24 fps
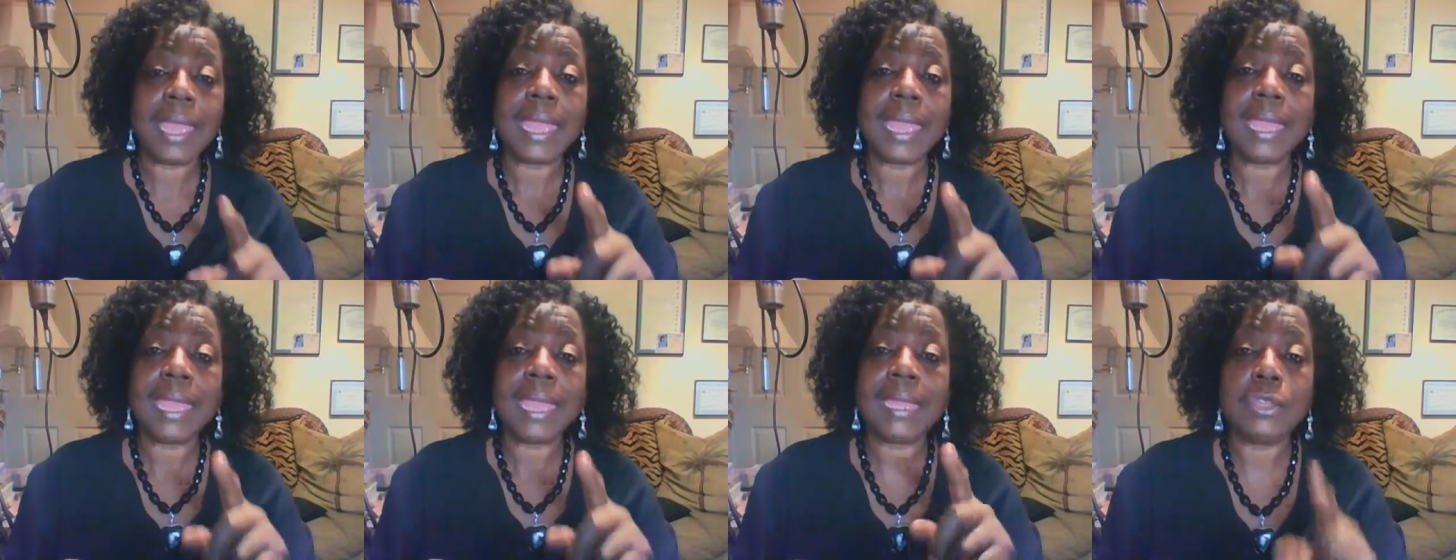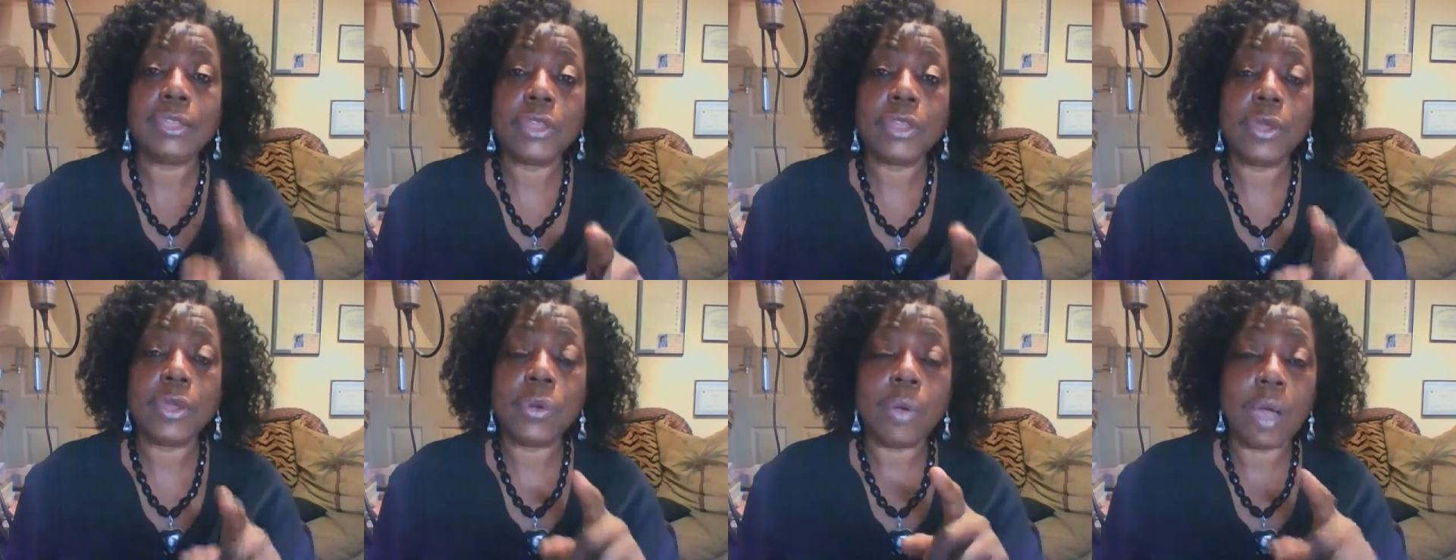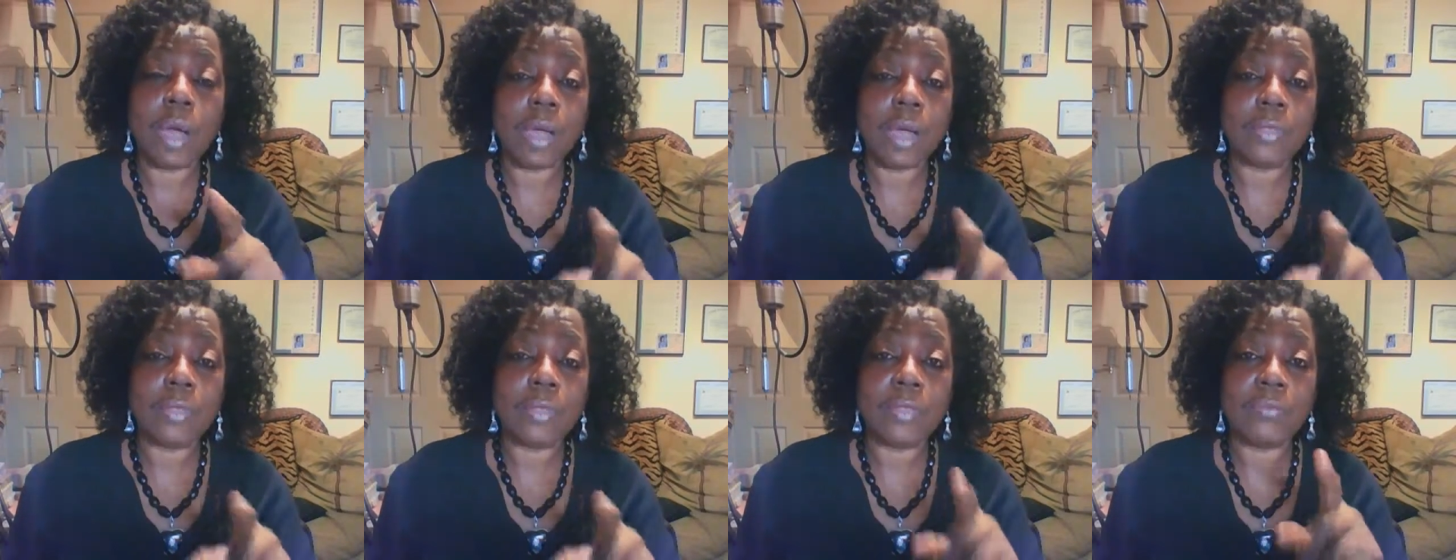and no
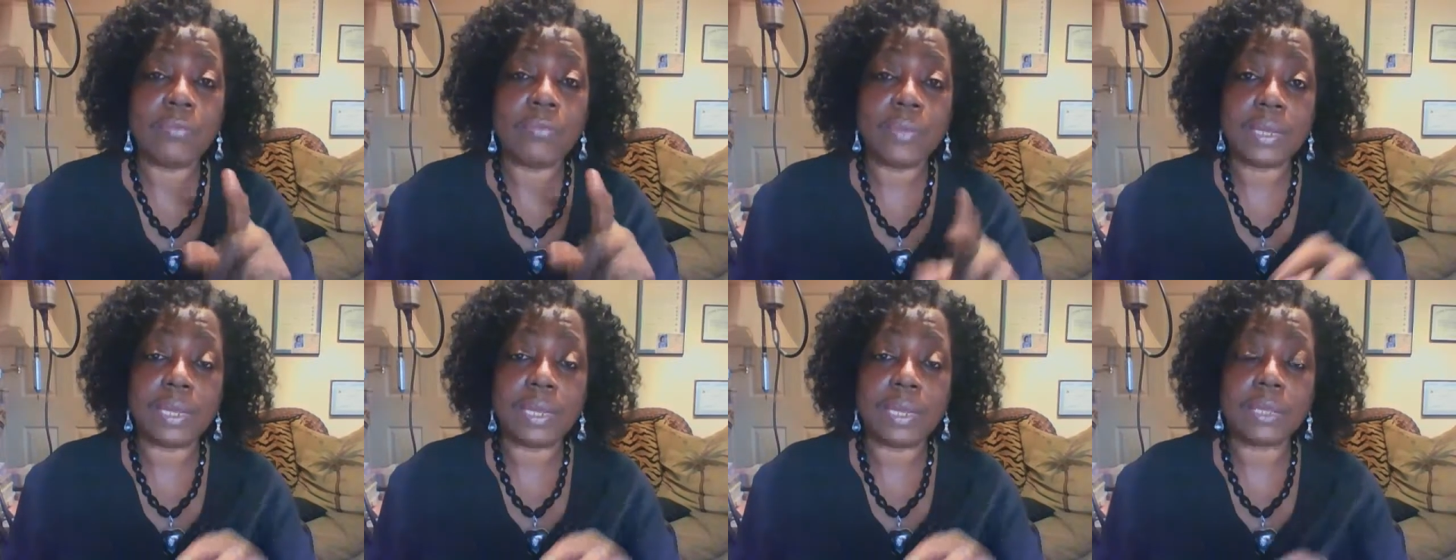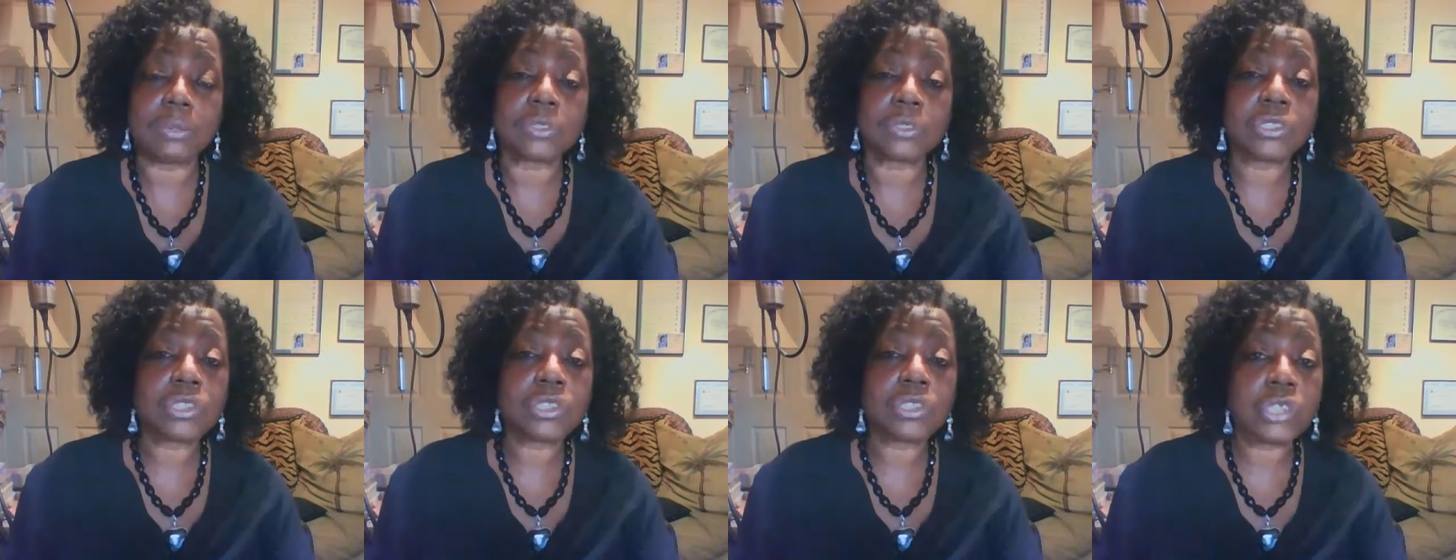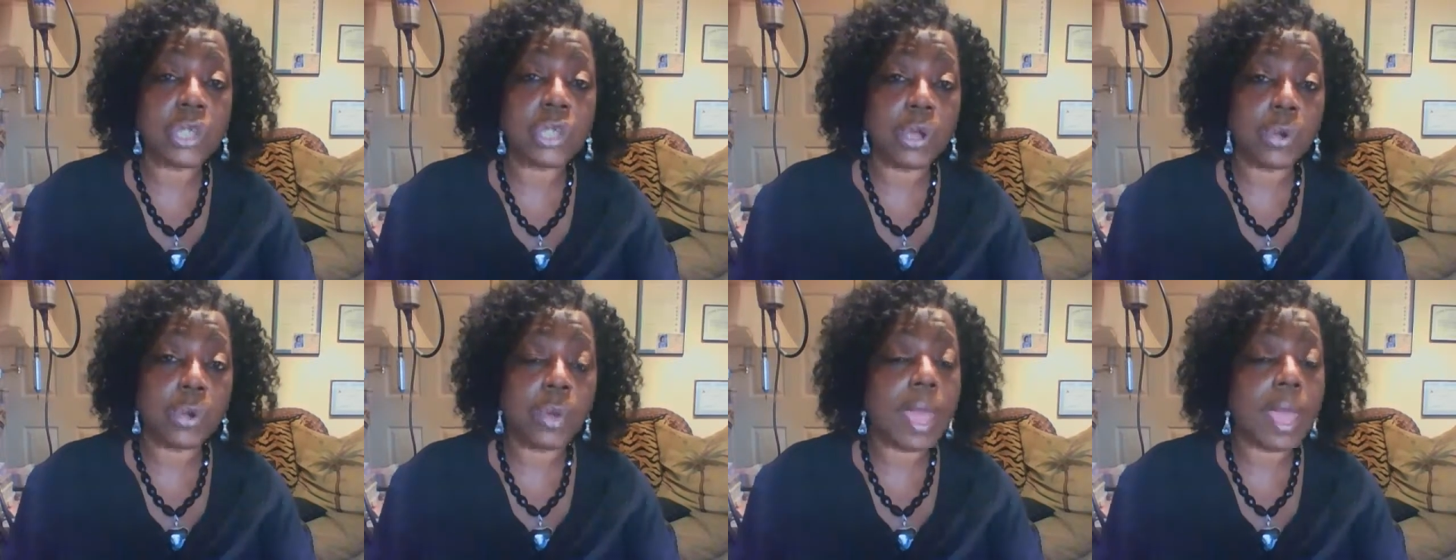other videos
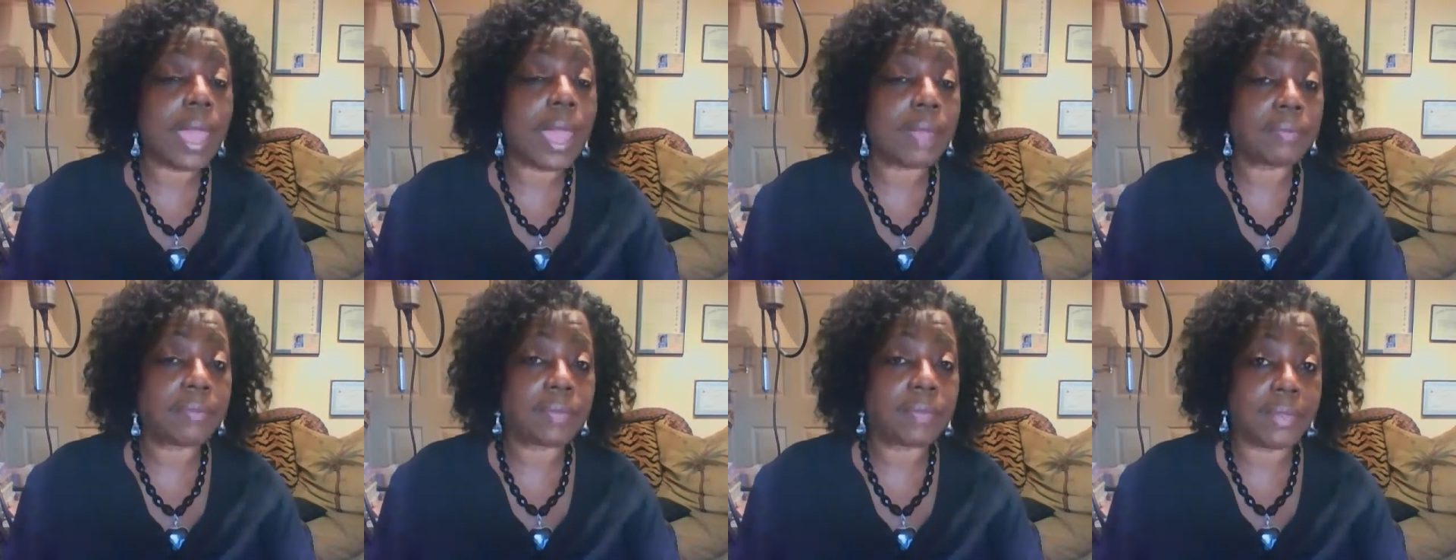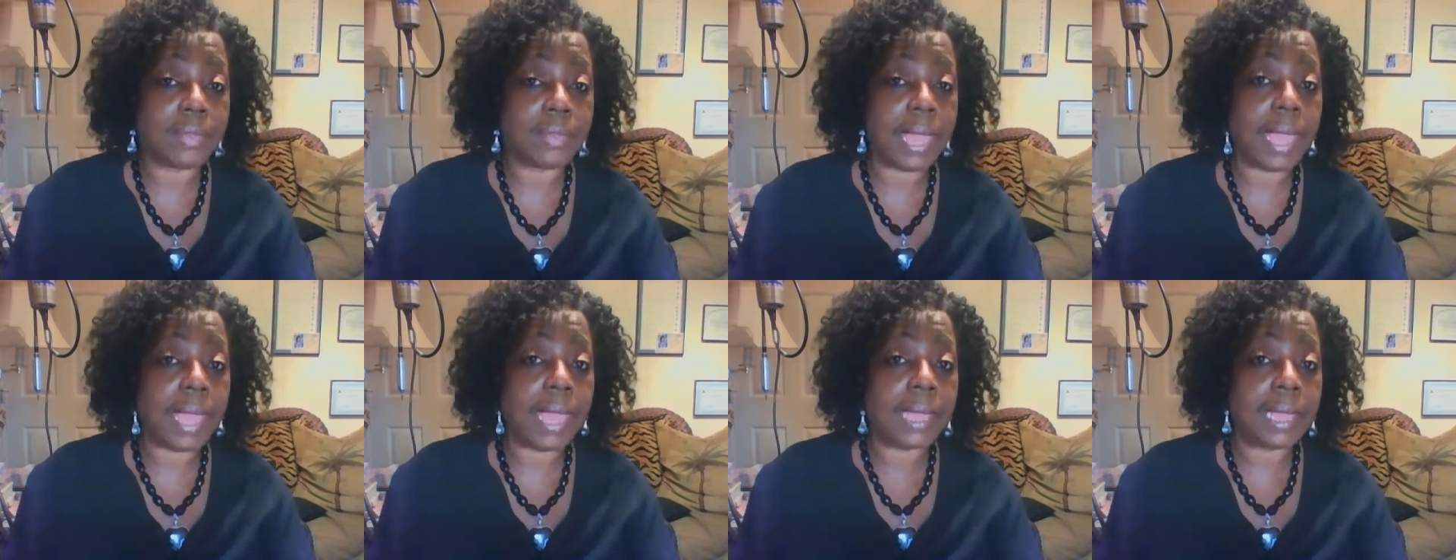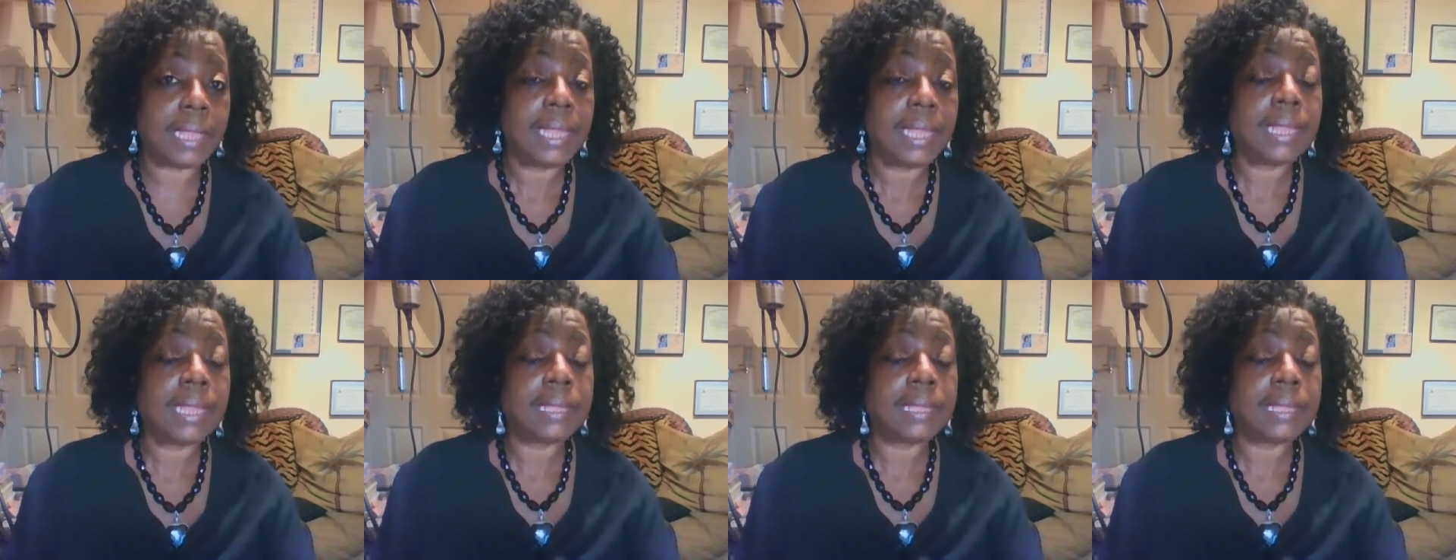show after that.